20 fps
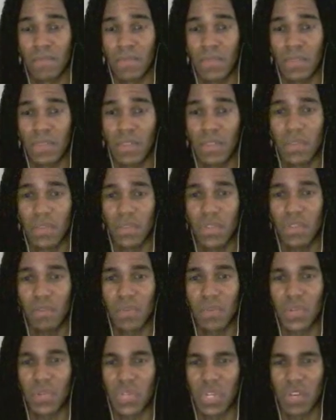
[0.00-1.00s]
Those two
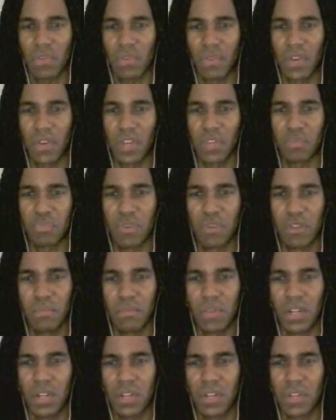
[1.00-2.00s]
are synchronized pretty
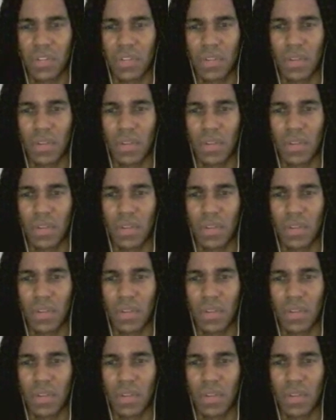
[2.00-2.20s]
much, so...